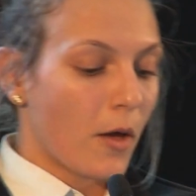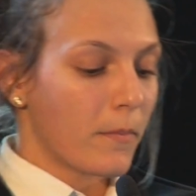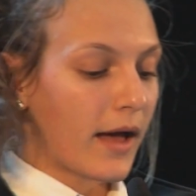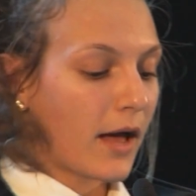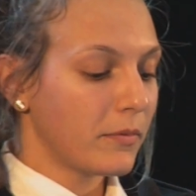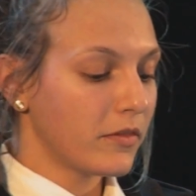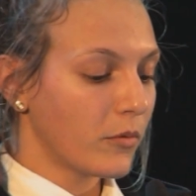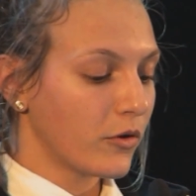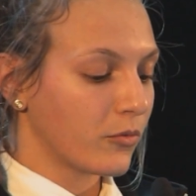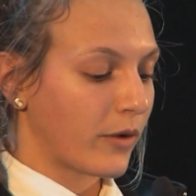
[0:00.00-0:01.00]
Perhaps the
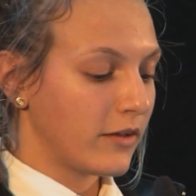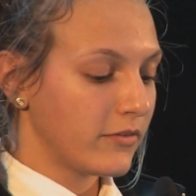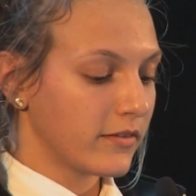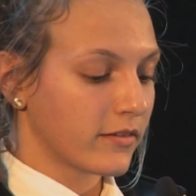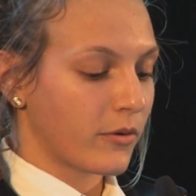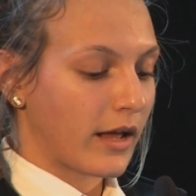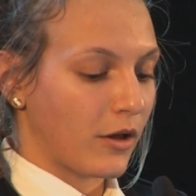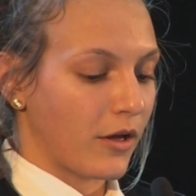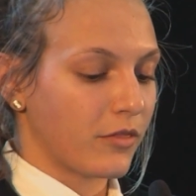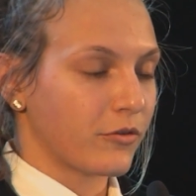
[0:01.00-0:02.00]
most relevant skill I
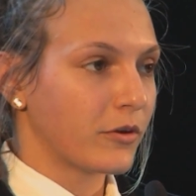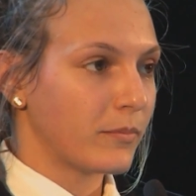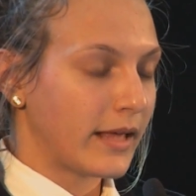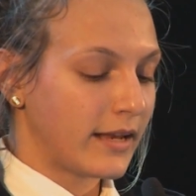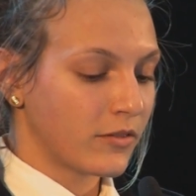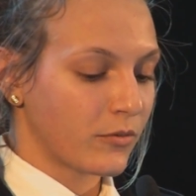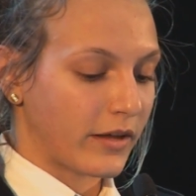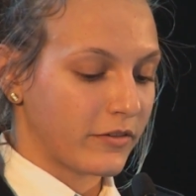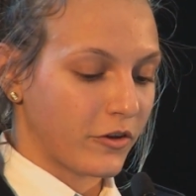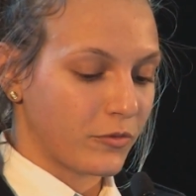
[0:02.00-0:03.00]
learnt through completing the
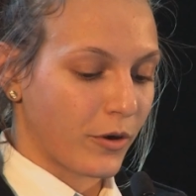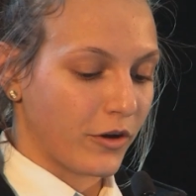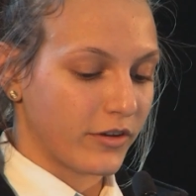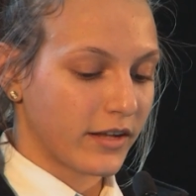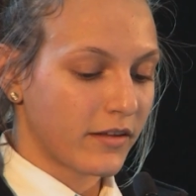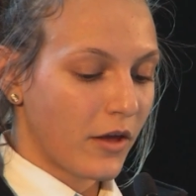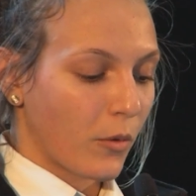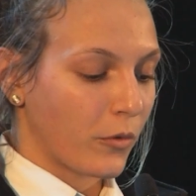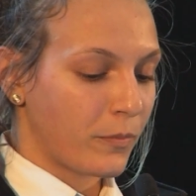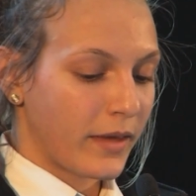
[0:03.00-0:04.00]
research project
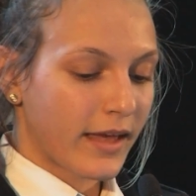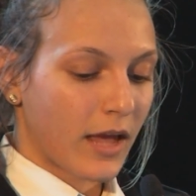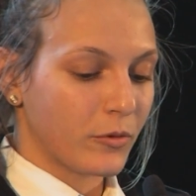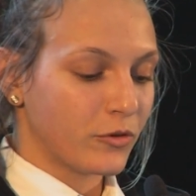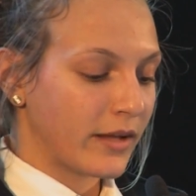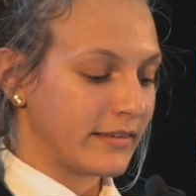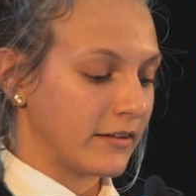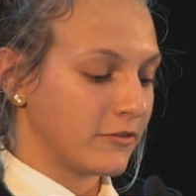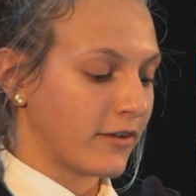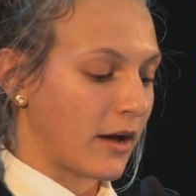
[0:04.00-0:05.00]
was being able to
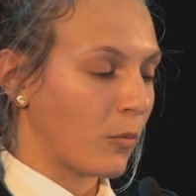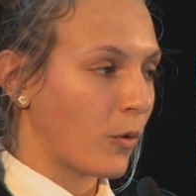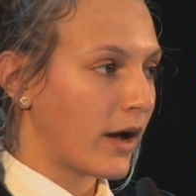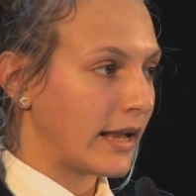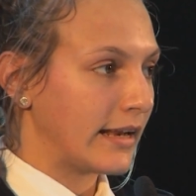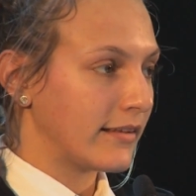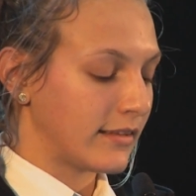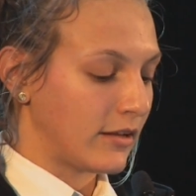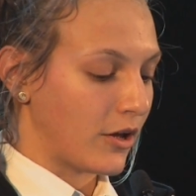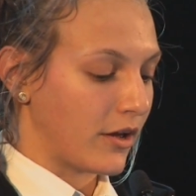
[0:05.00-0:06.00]
identify what I needed
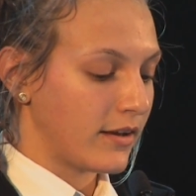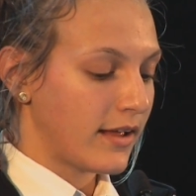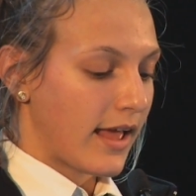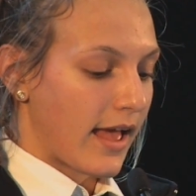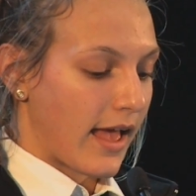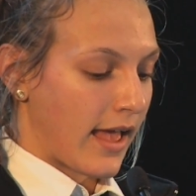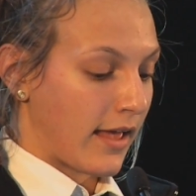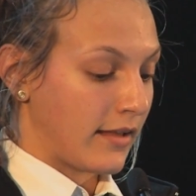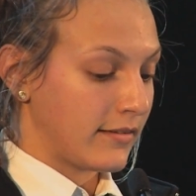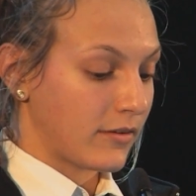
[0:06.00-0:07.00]
to learn
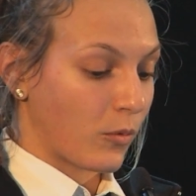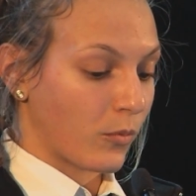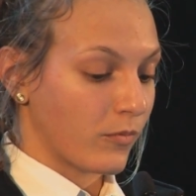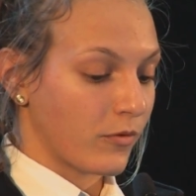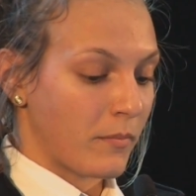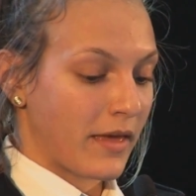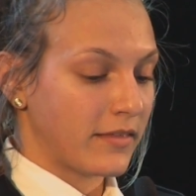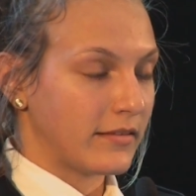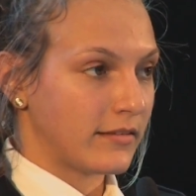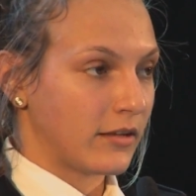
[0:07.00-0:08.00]
and
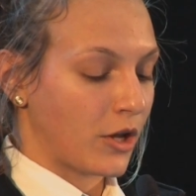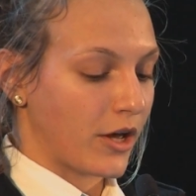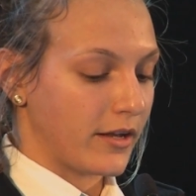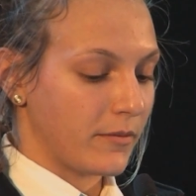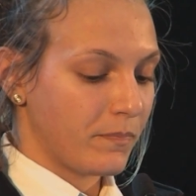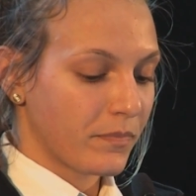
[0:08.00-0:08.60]
methods to learn it.